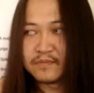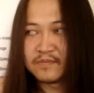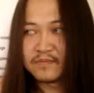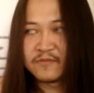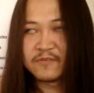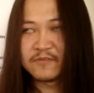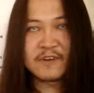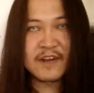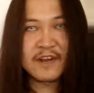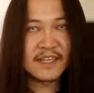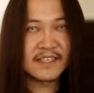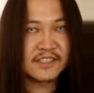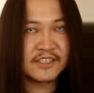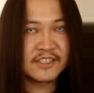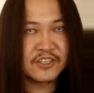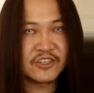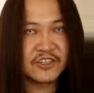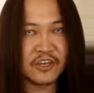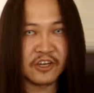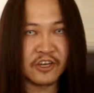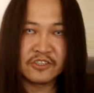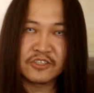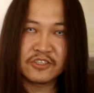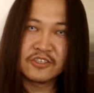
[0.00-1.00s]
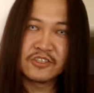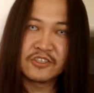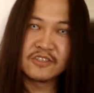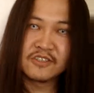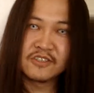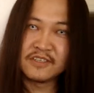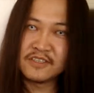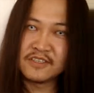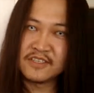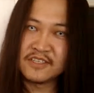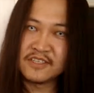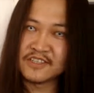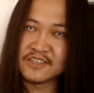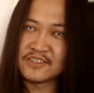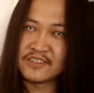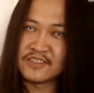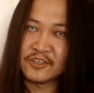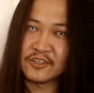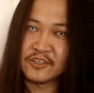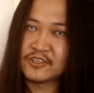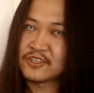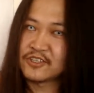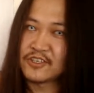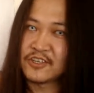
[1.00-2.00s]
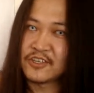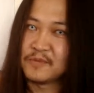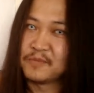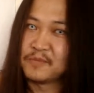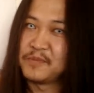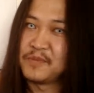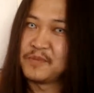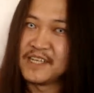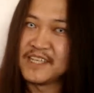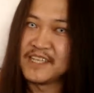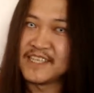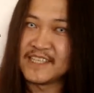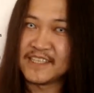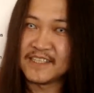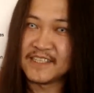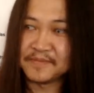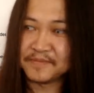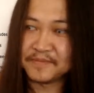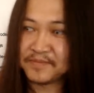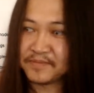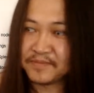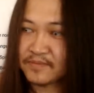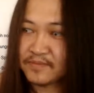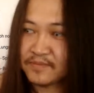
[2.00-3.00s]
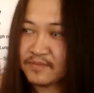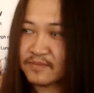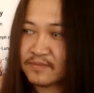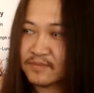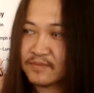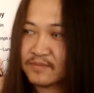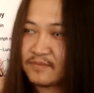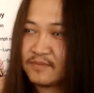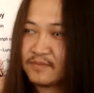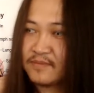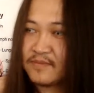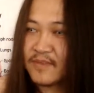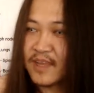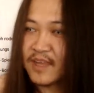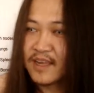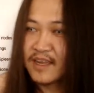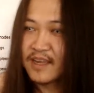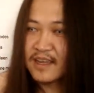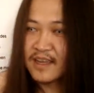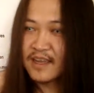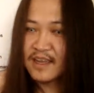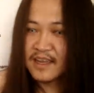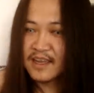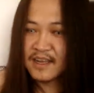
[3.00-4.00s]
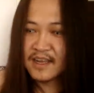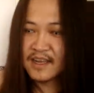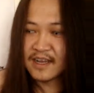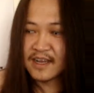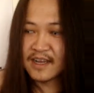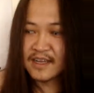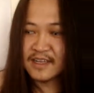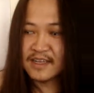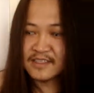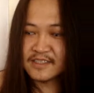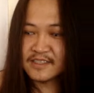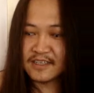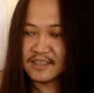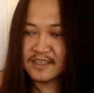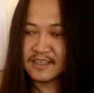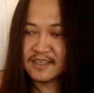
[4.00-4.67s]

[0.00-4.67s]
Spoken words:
friend's consciousness is not complete. And